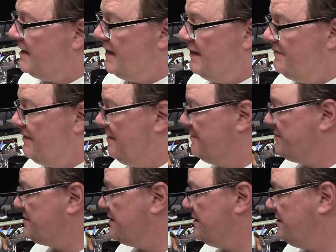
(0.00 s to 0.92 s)
And then I'm
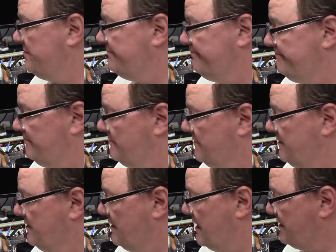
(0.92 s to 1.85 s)
just going to
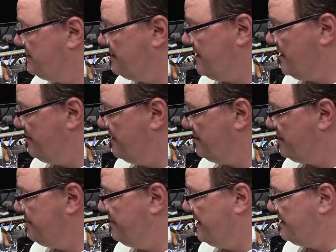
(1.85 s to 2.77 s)
not think about the
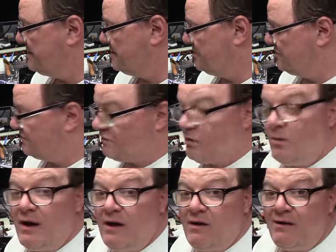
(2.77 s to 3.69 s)
capacitors for a
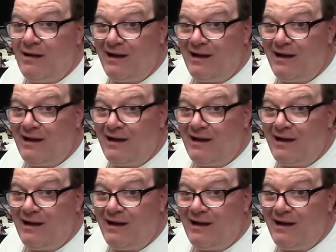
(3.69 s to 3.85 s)
while.